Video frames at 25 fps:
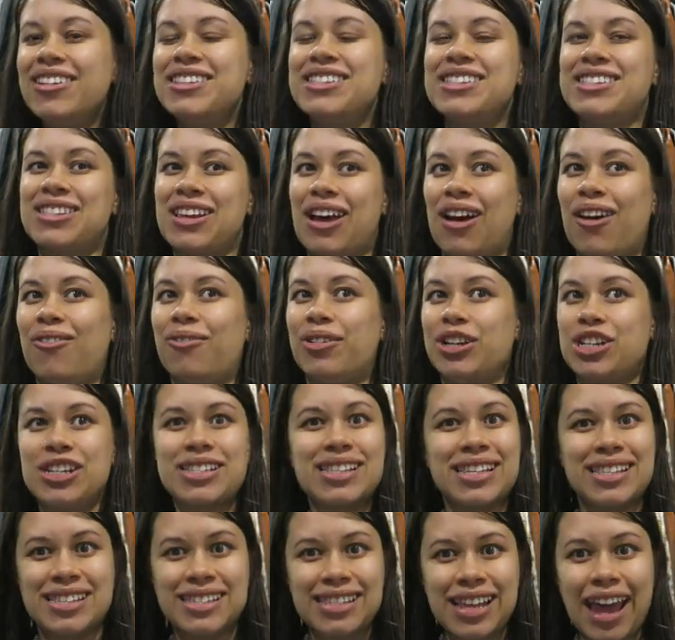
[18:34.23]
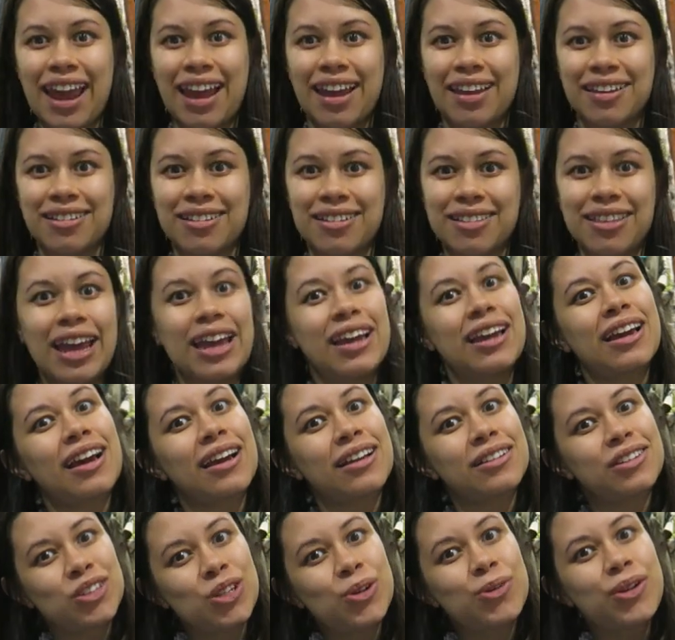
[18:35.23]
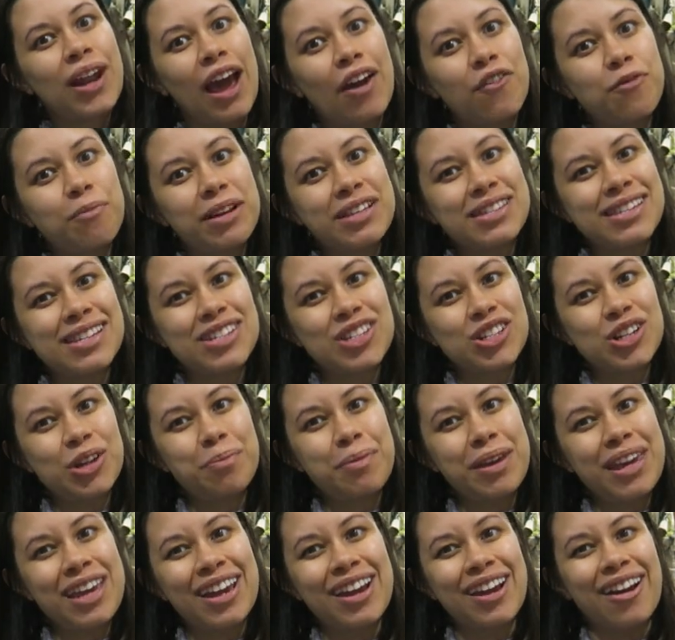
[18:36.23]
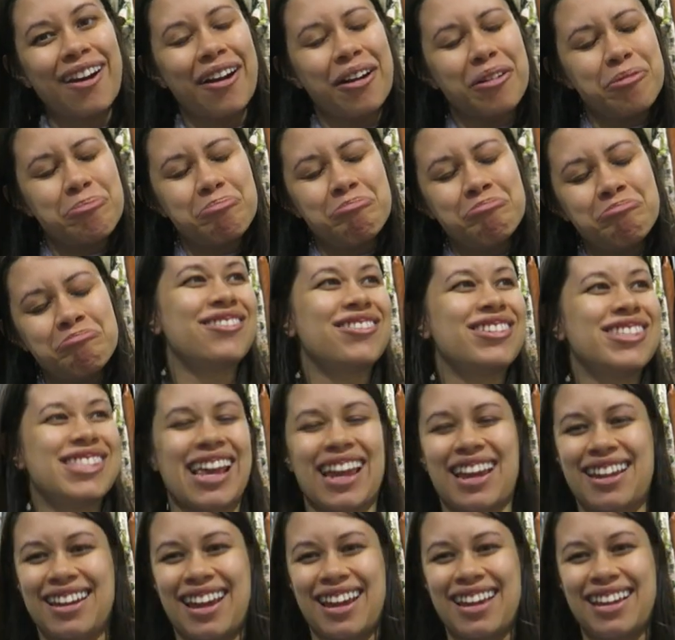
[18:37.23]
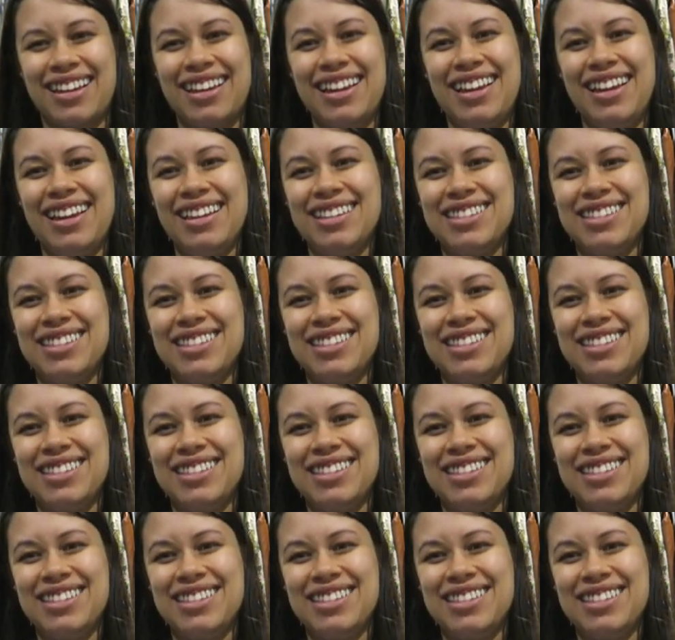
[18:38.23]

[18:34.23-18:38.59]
So, which is insane. Like 2.5 months and she'll be here. So exciting.